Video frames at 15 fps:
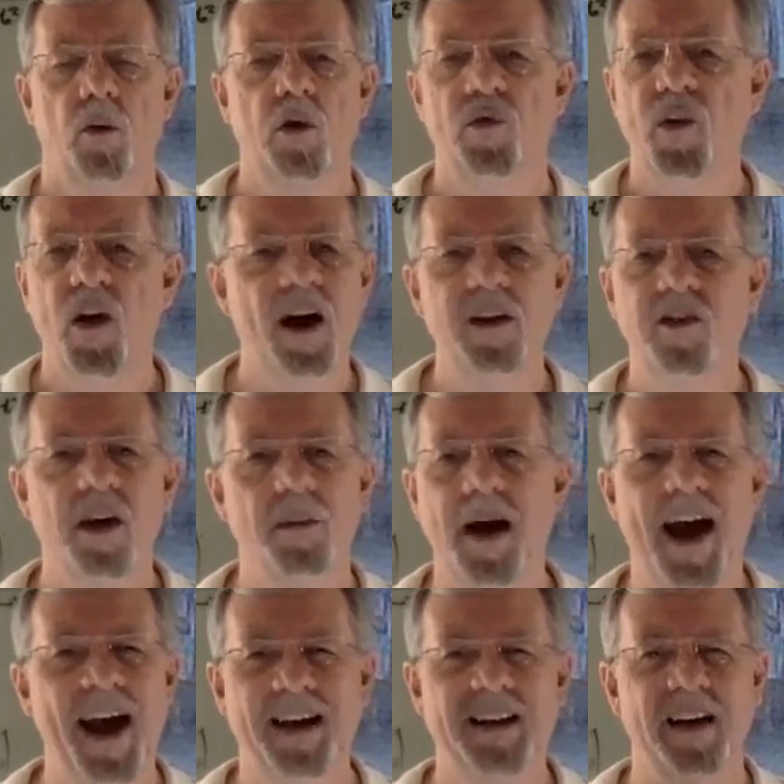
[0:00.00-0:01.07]
we find them
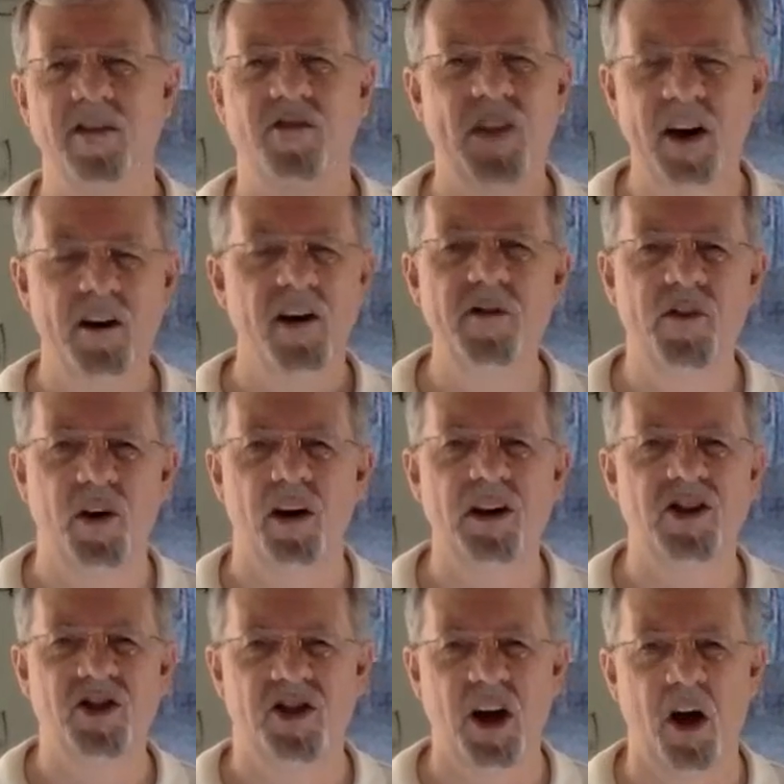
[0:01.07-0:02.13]
acting very,
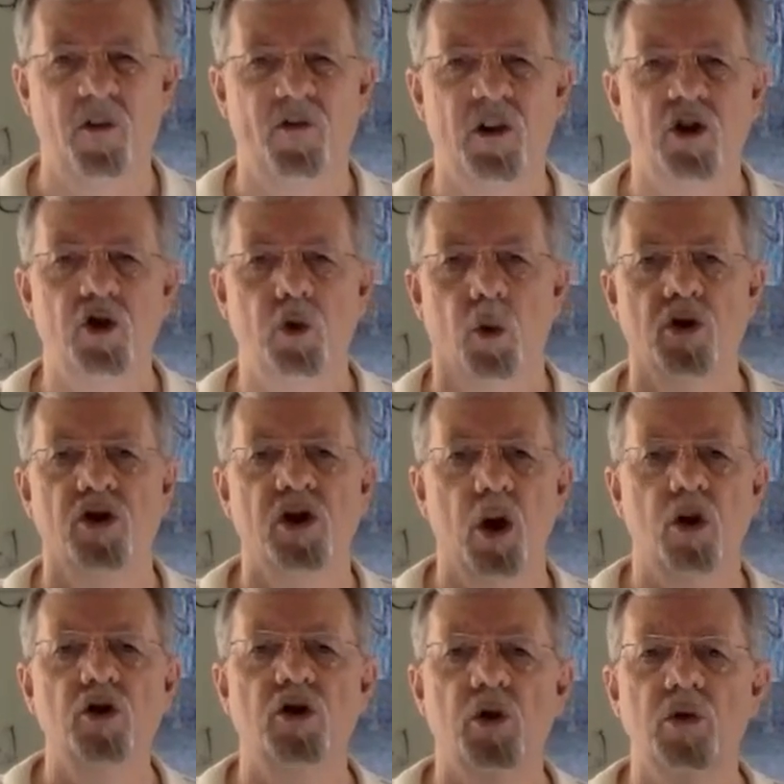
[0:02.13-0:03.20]
very selfish towards
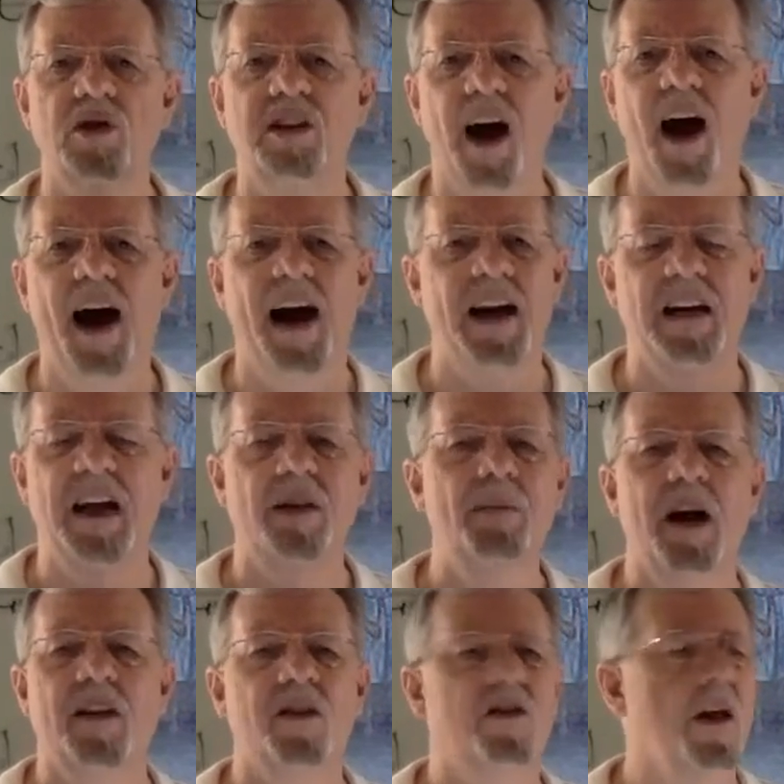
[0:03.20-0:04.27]
those who died,
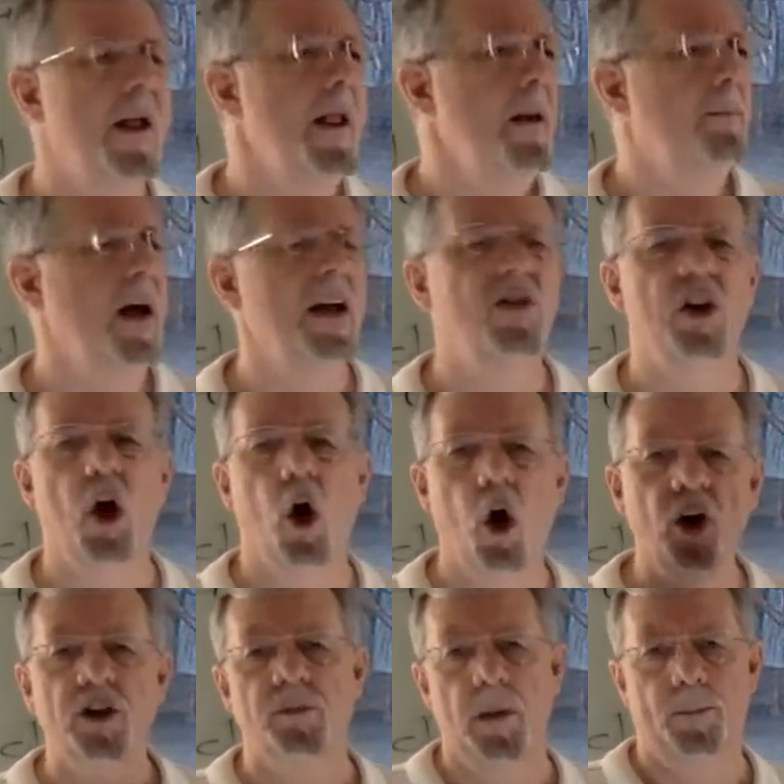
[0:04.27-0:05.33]
paid the
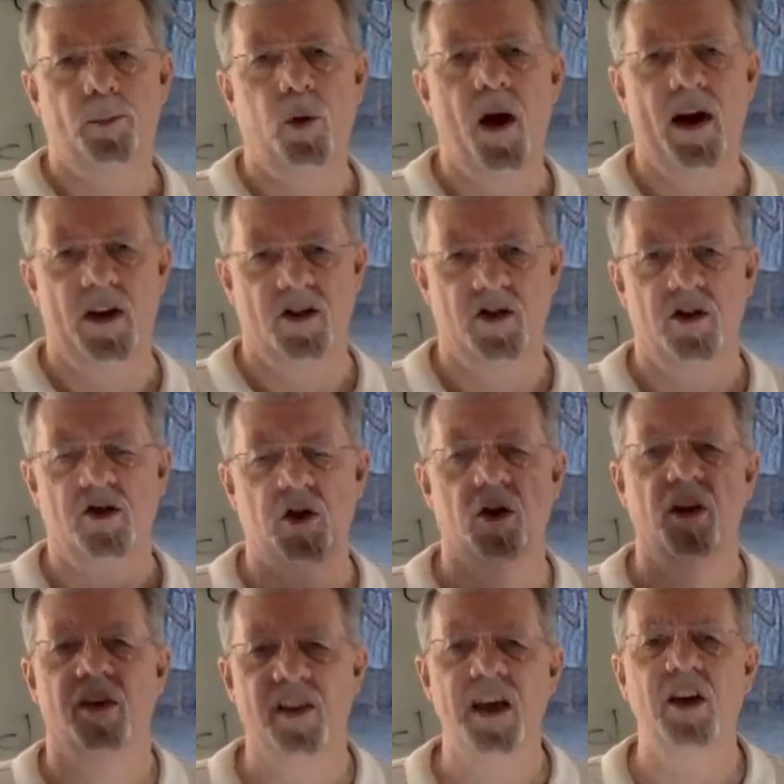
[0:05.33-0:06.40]
ultimate price so
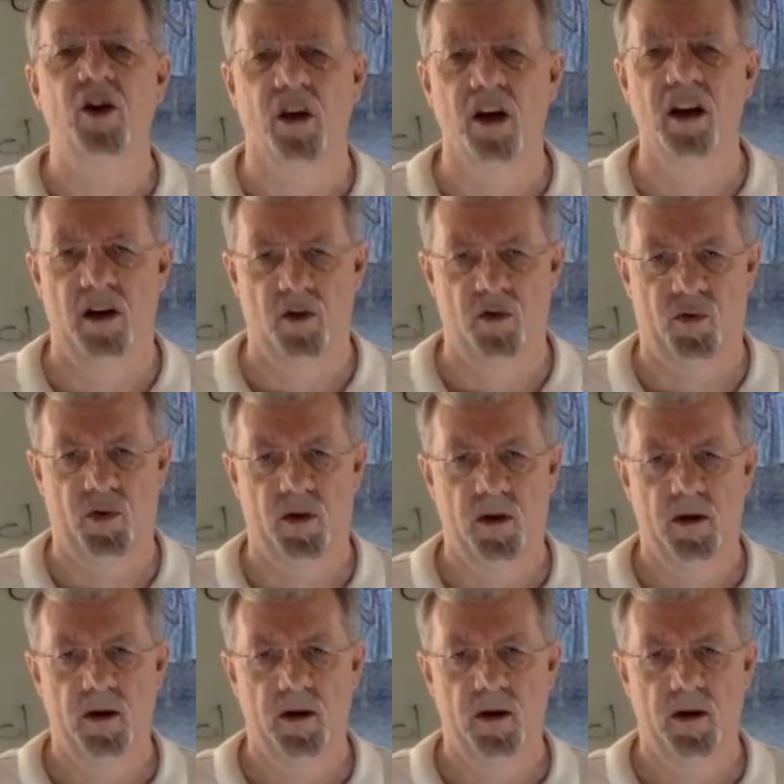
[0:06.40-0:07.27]
that they could live.